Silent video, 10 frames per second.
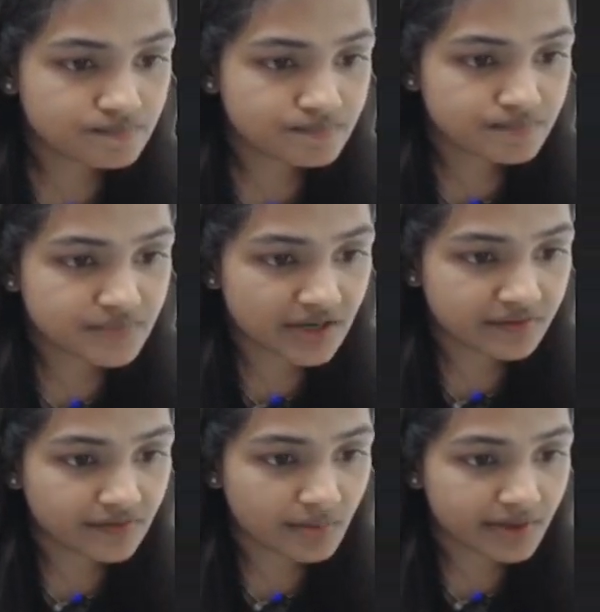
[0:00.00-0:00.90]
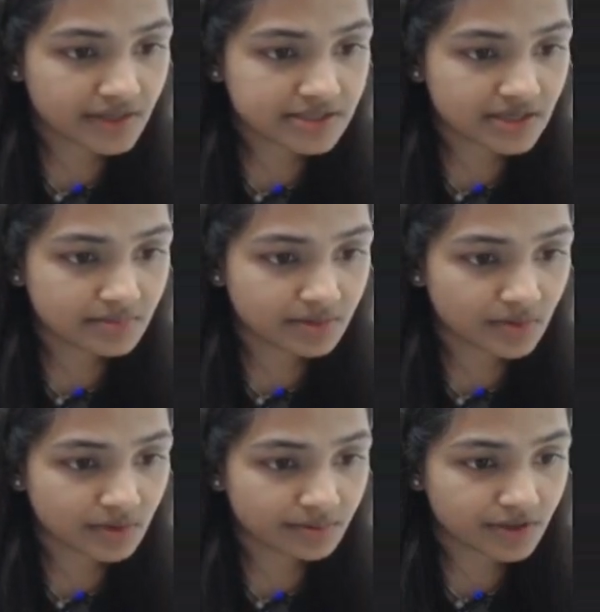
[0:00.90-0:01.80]
they are forming a sigma
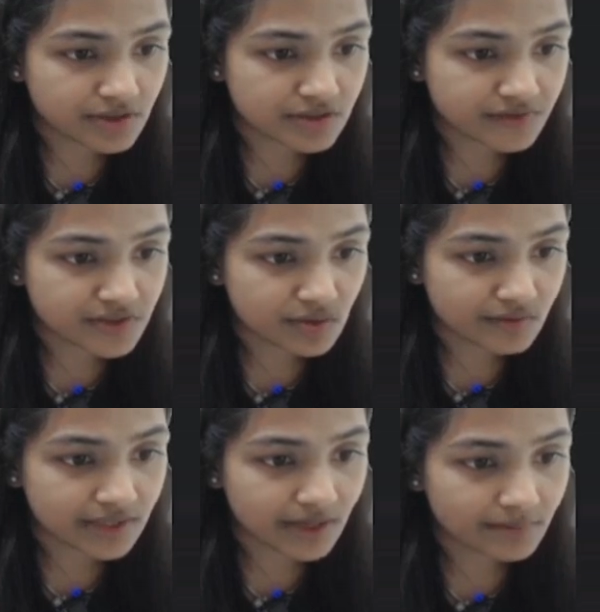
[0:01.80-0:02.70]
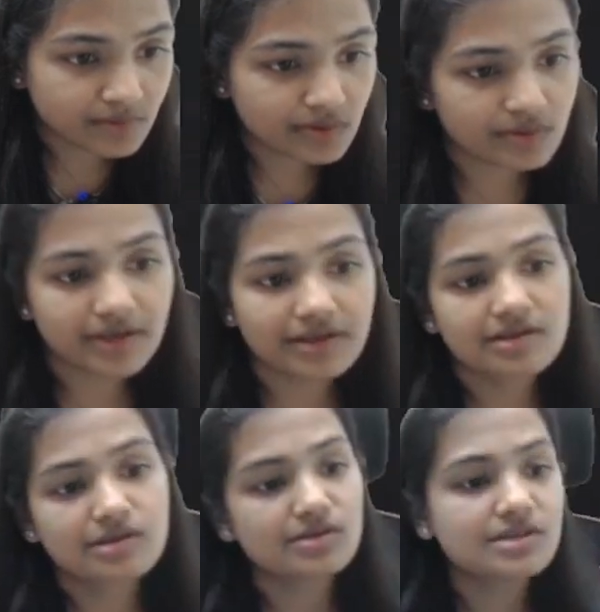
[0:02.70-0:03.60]
bond because of this overlap. Okay,
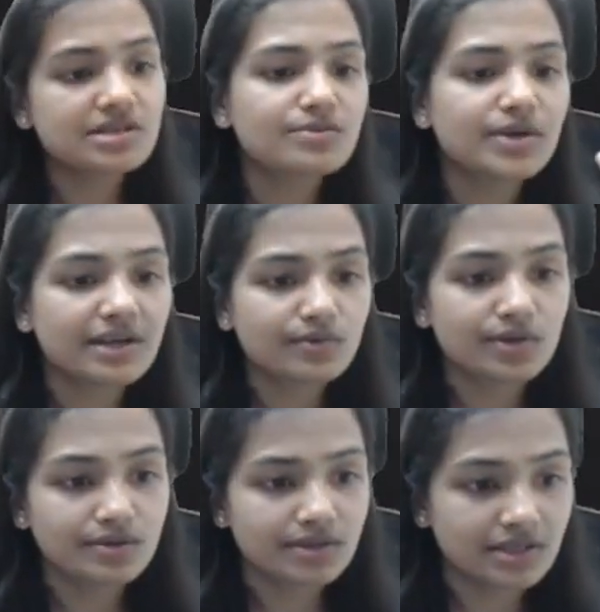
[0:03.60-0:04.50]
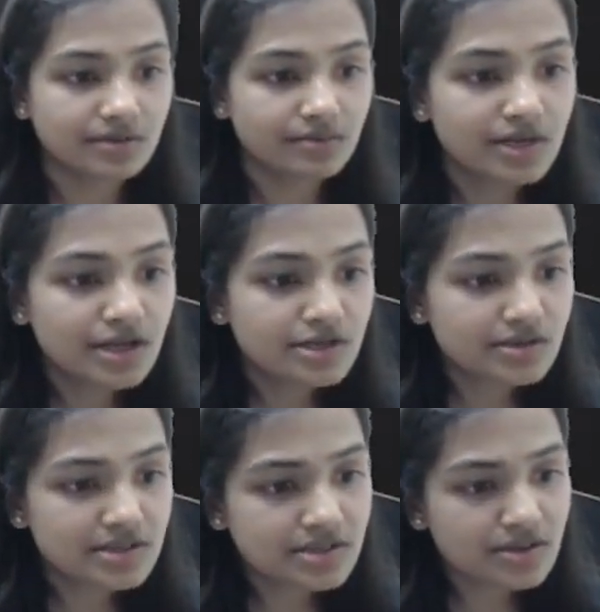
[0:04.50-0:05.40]
so this is what I want to tell you. So
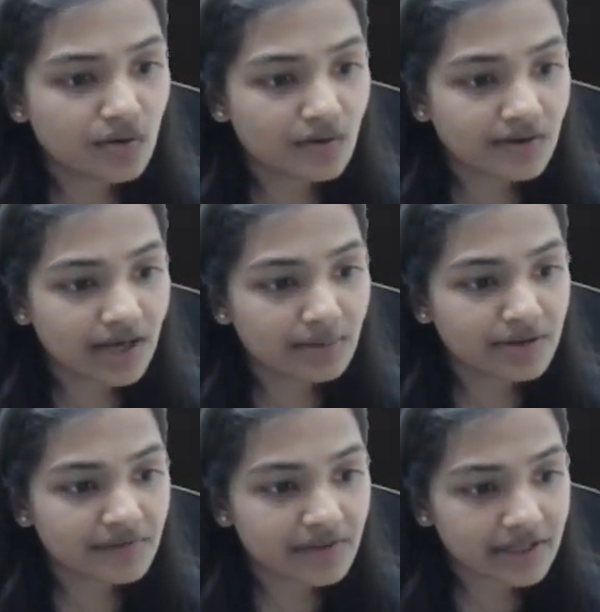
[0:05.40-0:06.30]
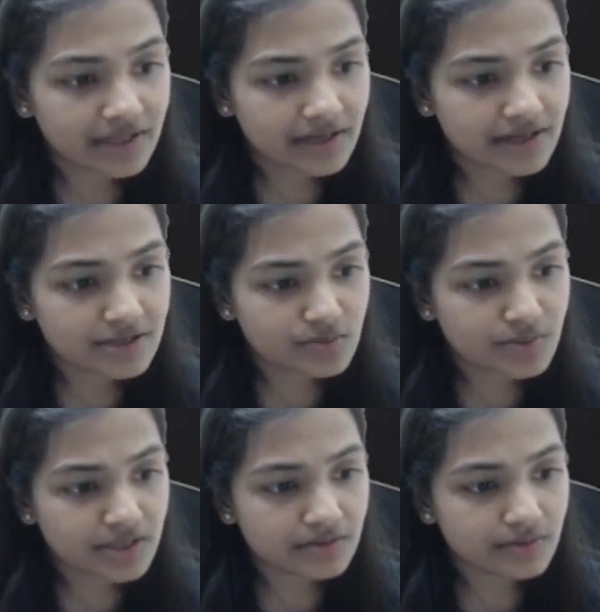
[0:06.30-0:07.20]
this is a overlap between the
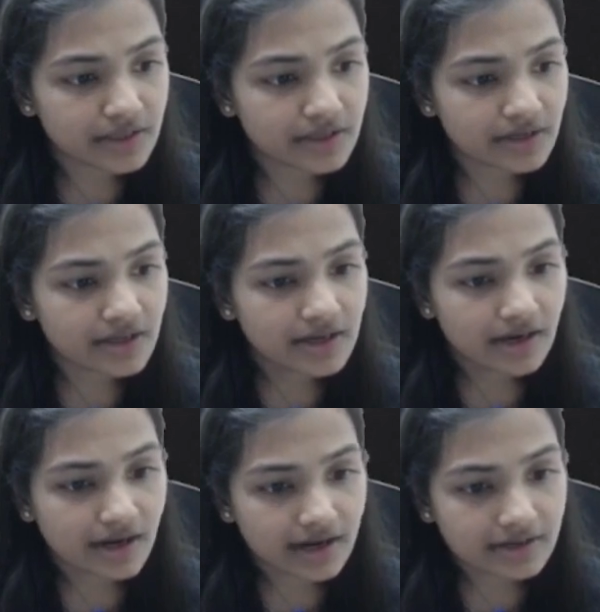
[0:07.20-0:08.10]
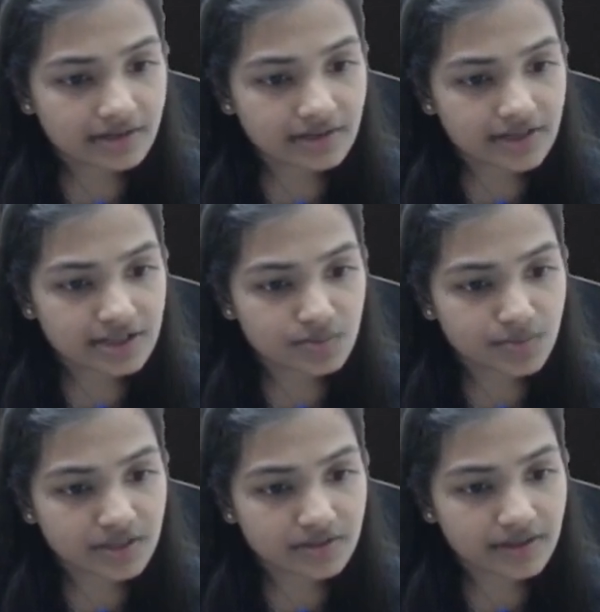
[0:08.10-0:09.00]
sp3 and
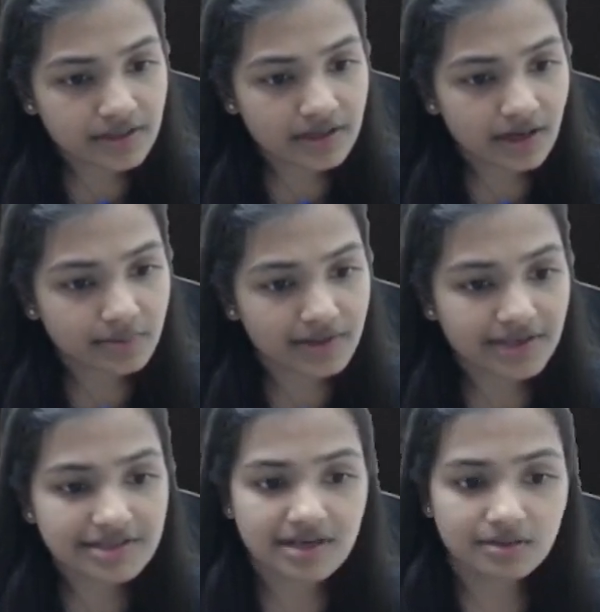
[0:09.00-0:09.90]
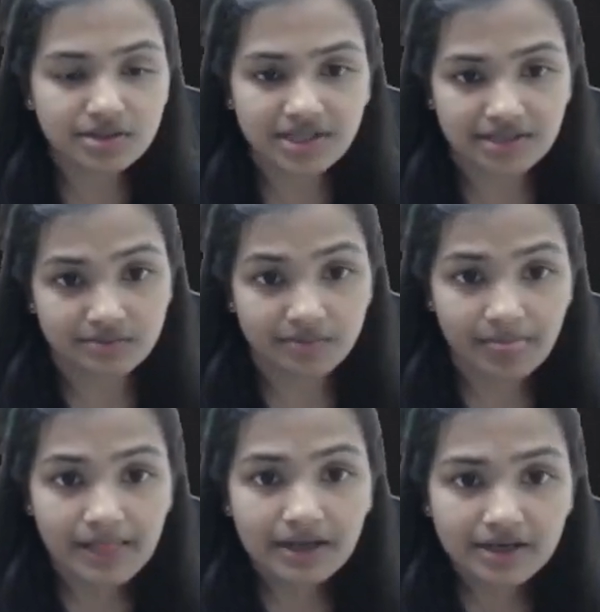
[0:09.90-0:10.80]
sp3 hybridized carbon atom.
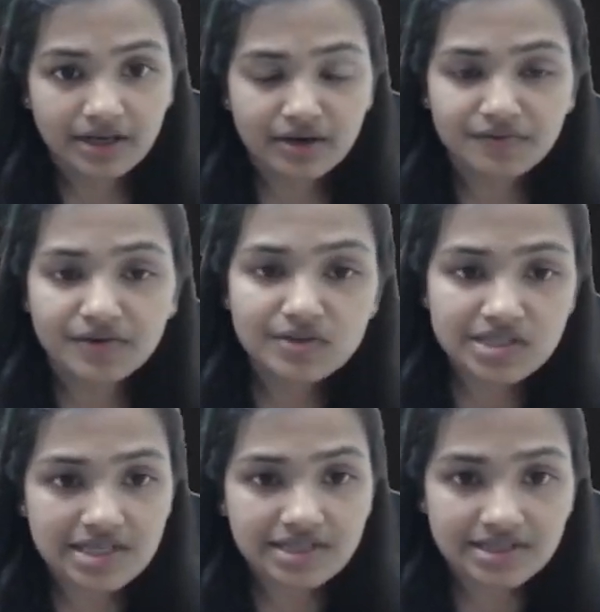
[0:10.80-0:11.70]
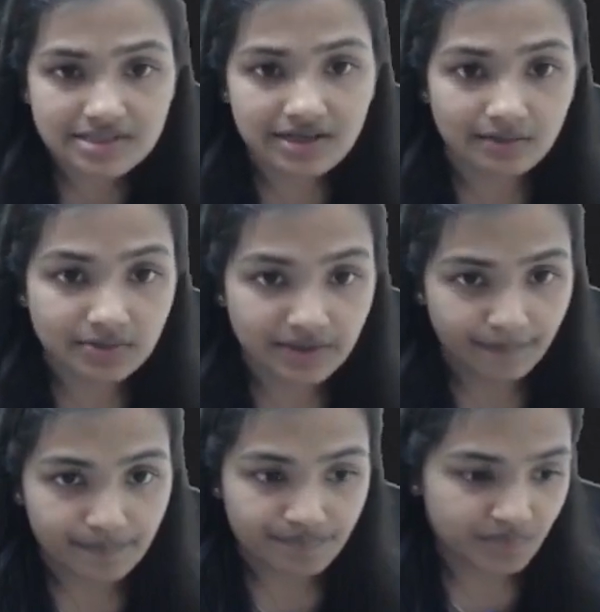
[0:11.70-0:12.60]
Now if you would see this carbon,
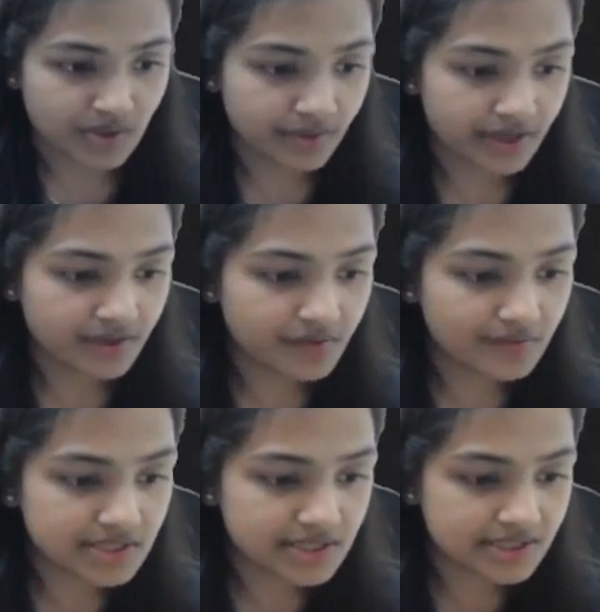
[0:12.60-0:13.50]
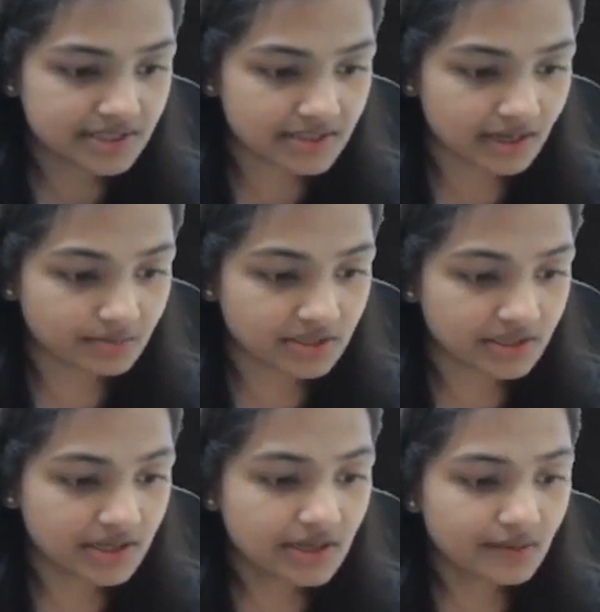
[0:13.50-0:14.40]
okay, if you would see this carbon,
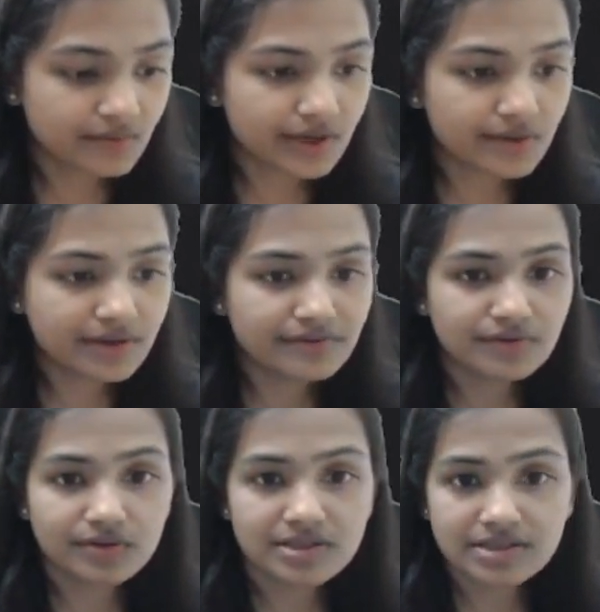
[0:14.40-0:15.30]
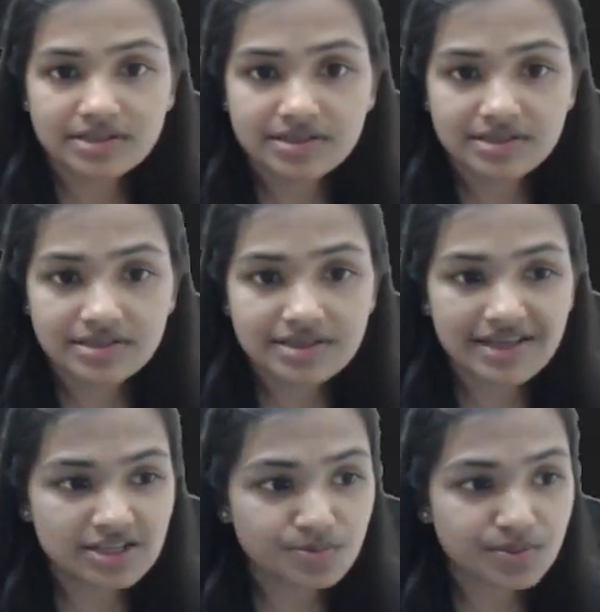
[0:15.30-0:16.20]
what you can focus is, this is the
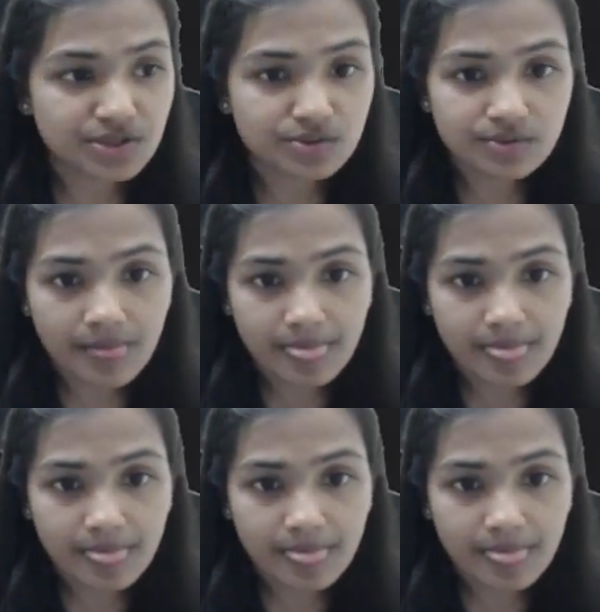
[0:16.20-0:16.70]
sp2,